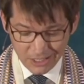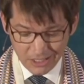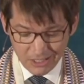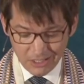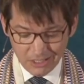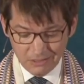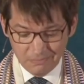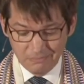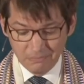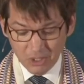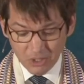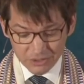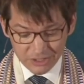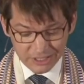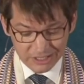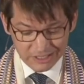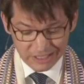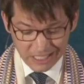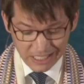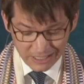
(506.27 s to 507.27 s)

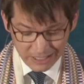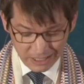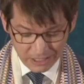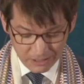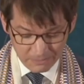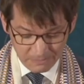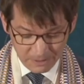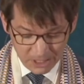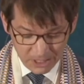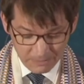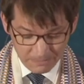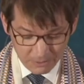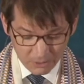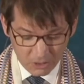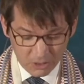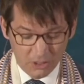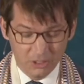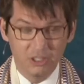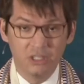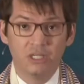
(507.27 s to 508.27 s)
Moses telling the
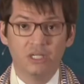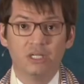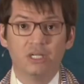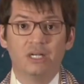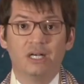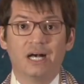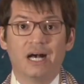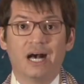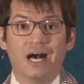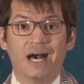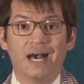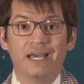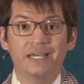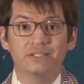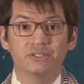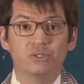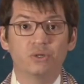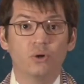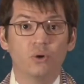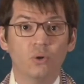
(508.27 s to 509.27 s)
people, I
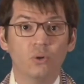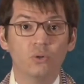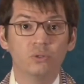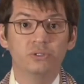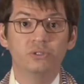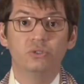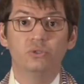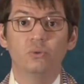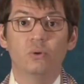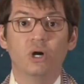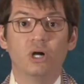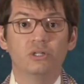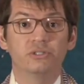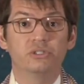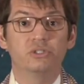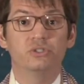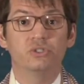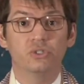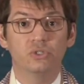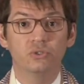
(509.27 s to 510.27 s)
told you all
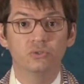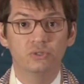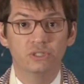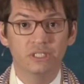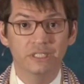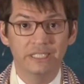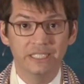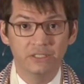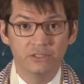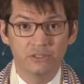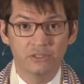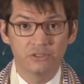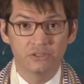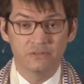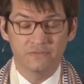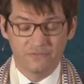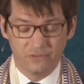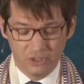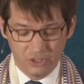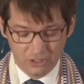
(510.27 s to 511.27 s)
to choose leaders
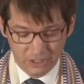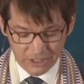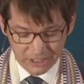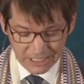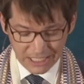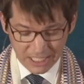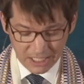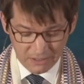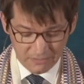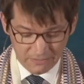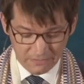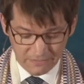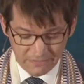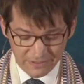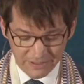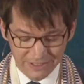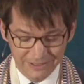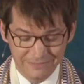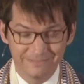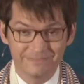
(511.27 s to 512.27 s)
for yourself.
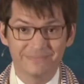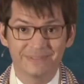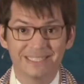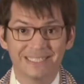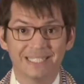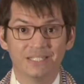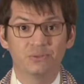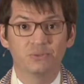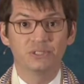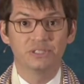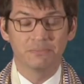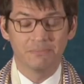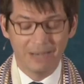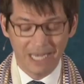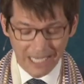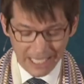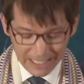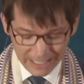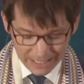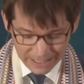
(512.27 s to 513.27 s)
It was
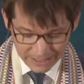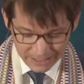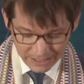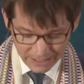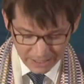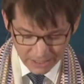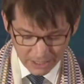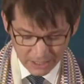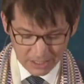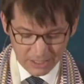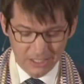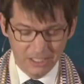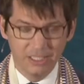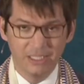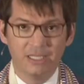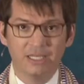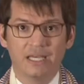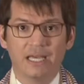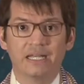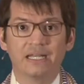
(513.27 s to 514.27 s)
my idea,
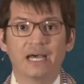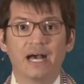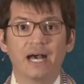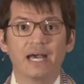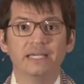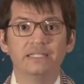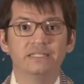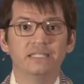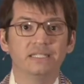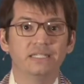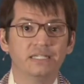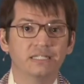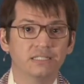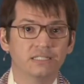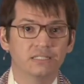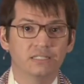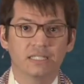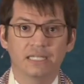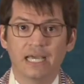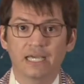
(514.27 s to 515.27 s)
and I did
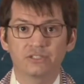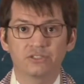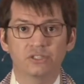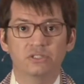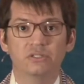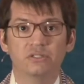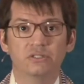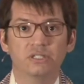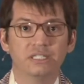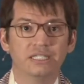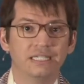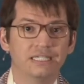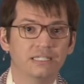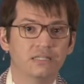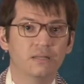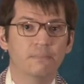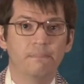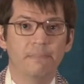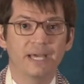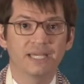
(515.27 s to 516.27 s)
it and executed it in
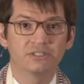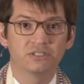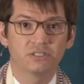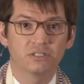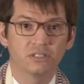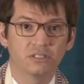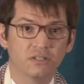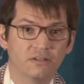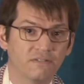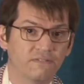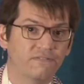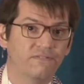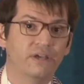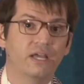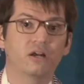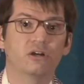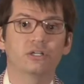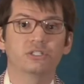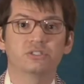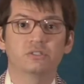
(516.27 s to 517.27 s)
the best,
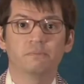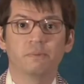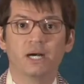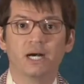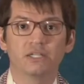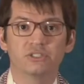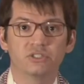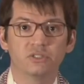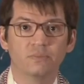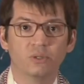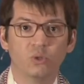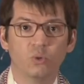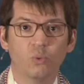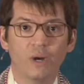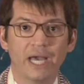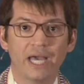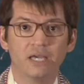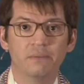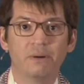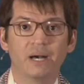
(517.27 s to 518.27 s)
fairest possible
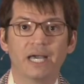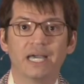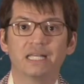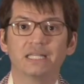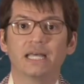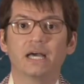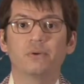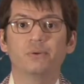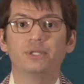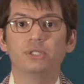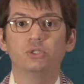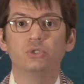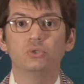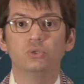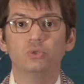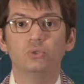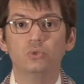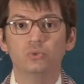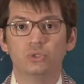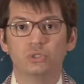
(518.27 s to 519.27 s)
way by allowing
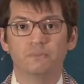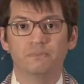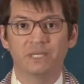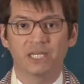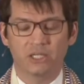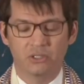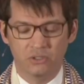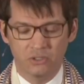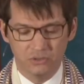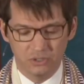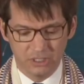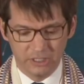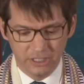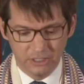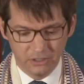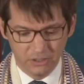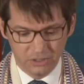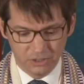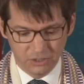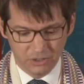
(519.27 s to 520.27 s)
you to pick those
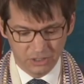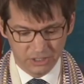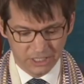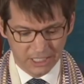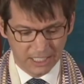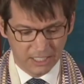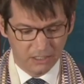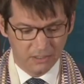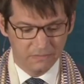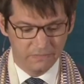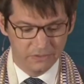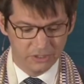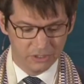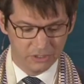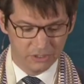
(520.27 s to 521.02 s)
leaders yourselves.